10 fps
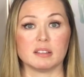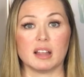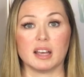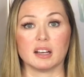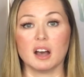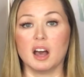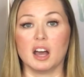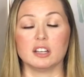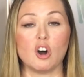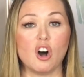like
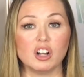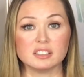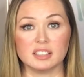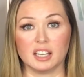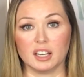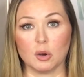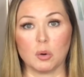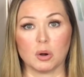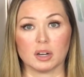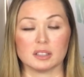an Aldi
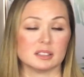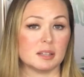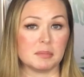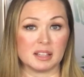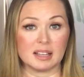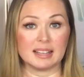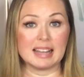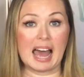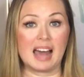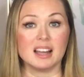or something like
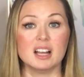that.